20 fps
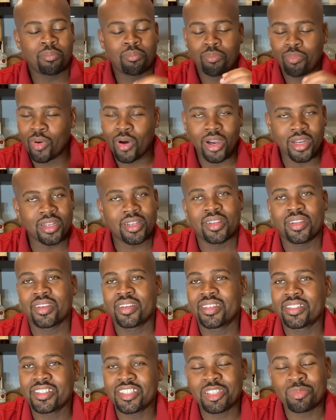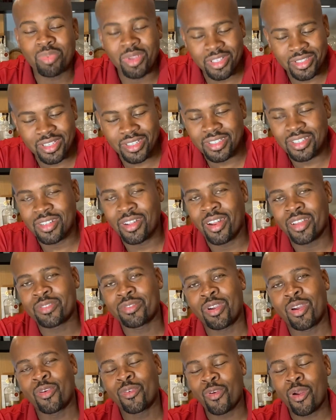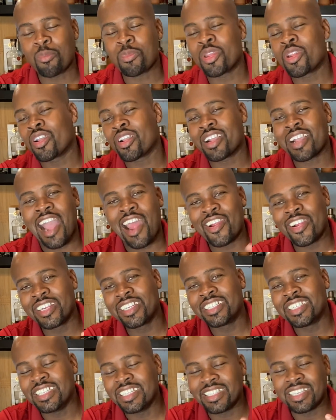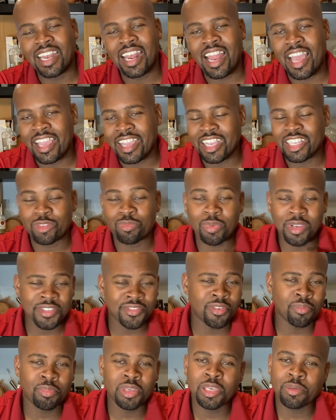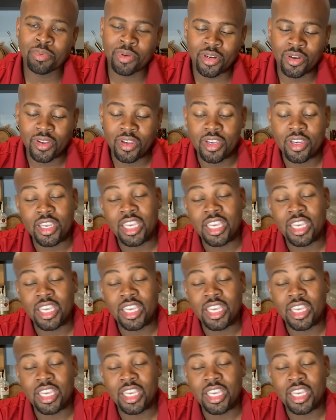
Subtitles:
But spend $60 for a rum you're not guaranteed to like, especially for people,